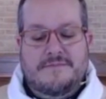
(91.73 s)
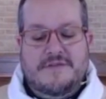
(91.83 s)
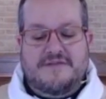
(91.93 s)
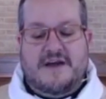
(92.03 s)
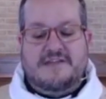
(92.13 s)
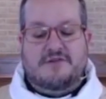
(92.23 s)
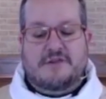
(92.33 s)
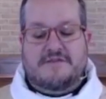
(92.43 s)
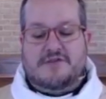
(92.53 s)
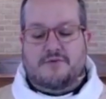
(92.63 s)
The advisor
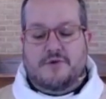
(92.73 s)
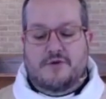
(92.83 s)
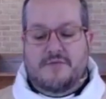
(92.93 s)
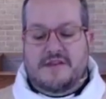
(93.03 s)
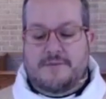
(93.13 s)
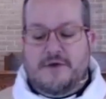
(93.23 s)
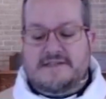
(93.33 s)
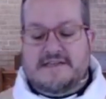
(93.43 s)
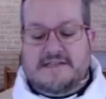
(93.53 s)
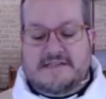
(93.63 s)
leaves the room, and the
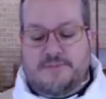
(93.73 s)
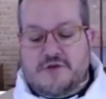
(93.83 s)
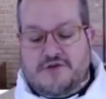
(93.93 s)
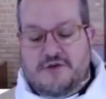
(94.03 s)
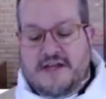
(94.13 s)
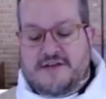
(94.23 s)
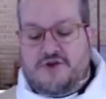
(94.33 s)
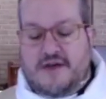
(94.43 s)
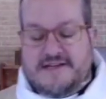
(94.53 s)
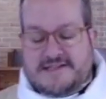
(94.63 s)
president's personal aide
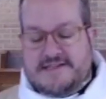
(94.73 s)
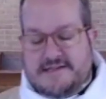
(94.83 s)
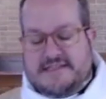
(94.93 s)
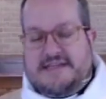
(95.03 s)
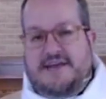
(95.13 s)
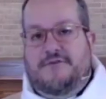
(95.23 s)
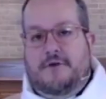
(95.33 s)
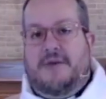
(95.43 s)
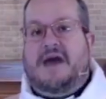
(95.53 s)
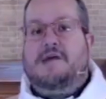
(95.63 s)
tries to
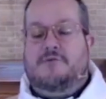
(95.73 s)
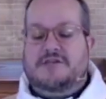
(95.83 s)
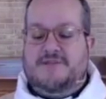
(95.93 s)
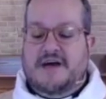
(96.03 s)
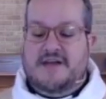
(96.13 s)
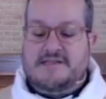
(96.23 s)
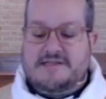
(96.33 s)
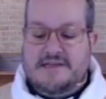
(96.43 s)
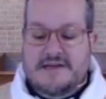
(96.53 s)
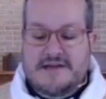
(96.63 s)
stifle back a
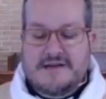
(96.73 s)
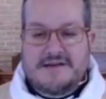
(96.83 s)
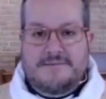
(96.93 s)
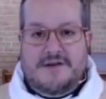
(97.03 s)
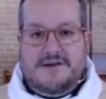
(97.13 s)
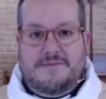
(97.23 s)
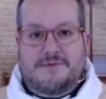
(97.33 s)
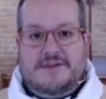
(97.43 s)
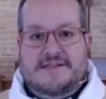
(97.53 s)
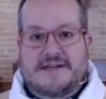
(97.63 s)
response, but
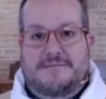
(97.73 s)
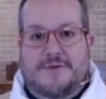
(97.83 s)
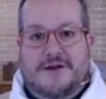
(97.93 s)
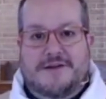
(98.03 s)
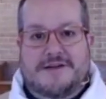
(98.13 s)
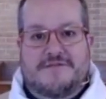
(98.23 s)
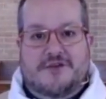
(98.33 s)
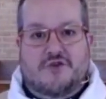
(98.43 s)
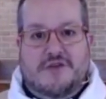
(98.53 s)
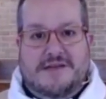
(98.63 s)
President Bartlett
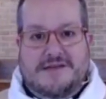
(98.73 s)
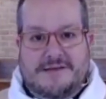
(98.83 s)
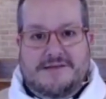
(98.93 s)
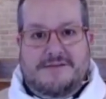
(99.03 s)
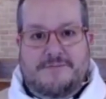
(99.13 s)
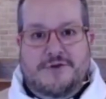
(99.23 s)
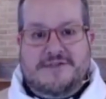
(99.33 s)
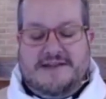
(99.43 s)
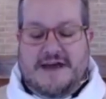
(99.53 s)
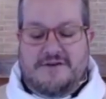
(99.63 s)
eventually
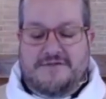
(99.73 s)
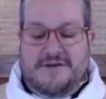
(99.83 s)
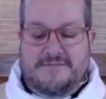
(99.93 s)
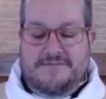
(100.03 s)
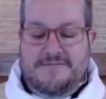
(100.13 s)
pulls it out of him.